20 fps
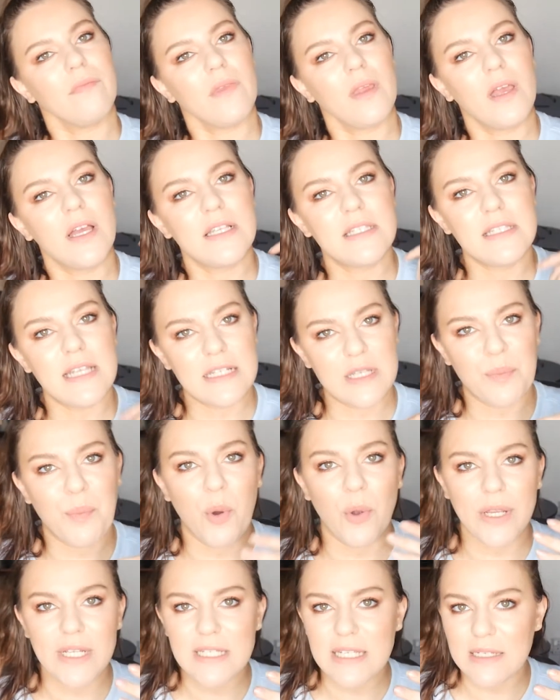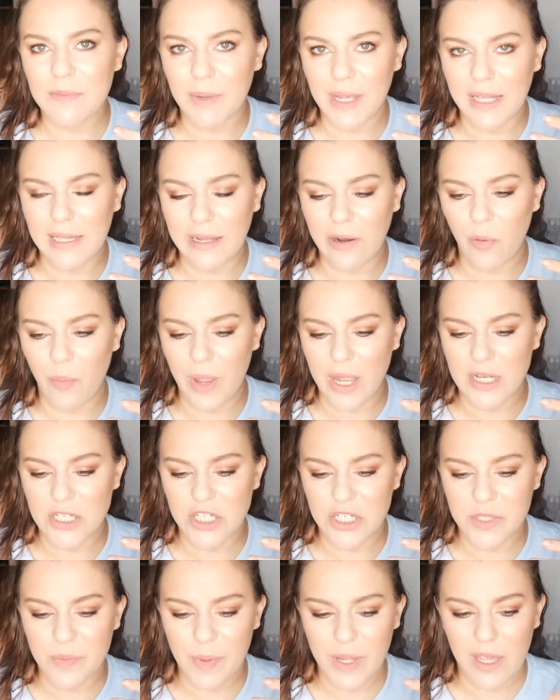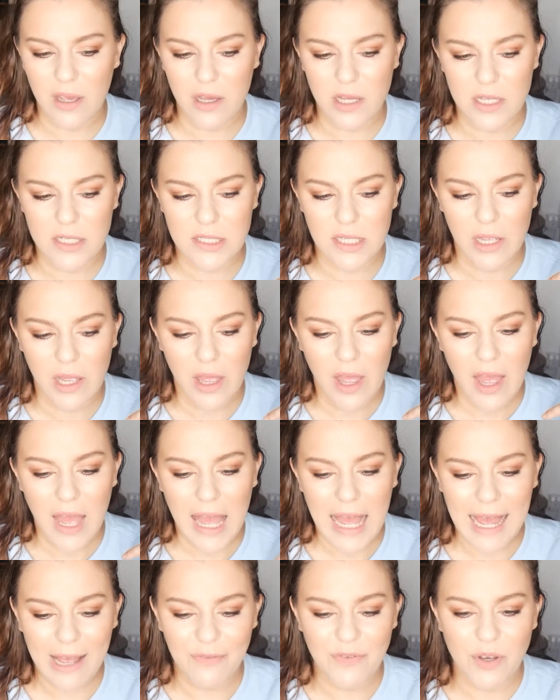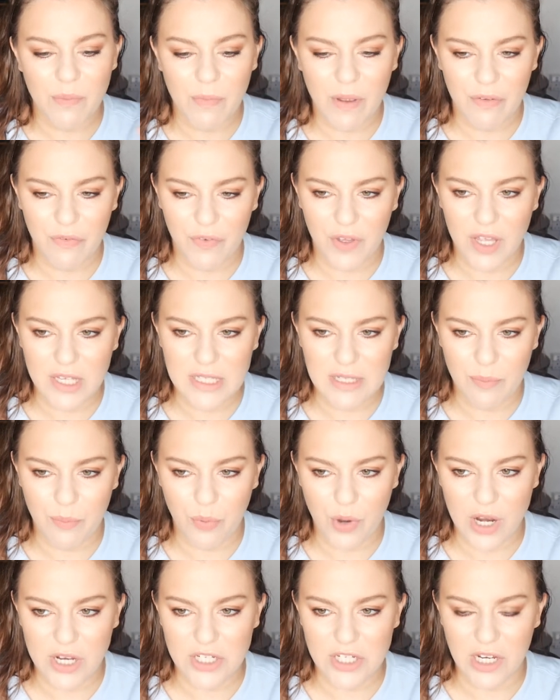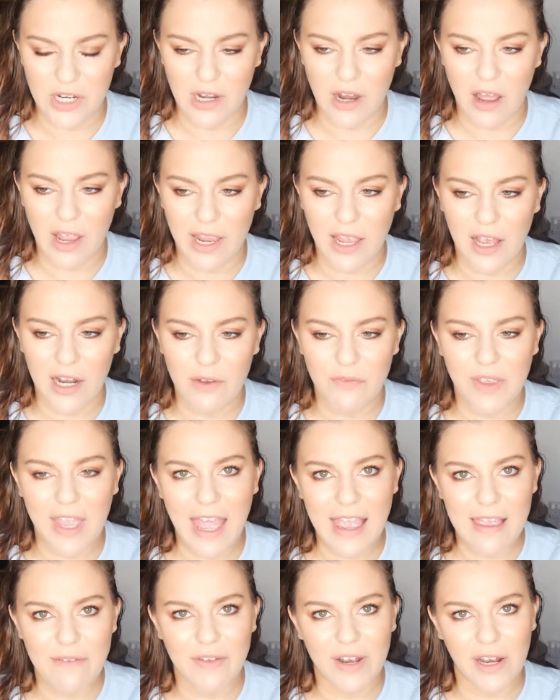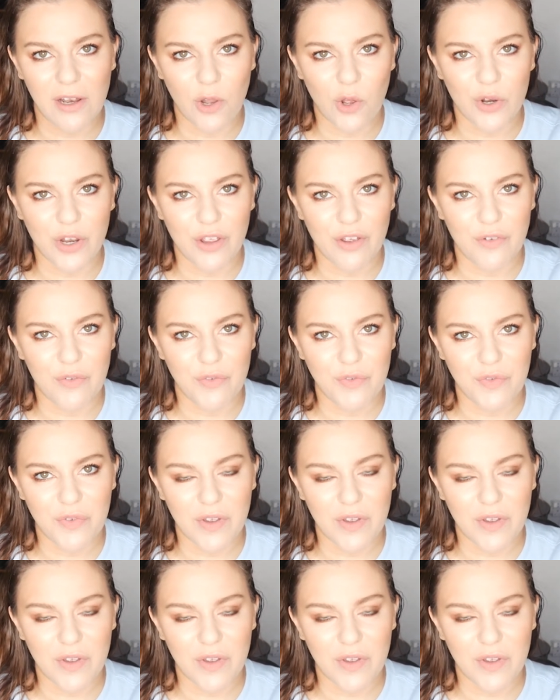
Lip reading: has disappointed me a little bit, just because after my first impression, I kind of gave it a lot of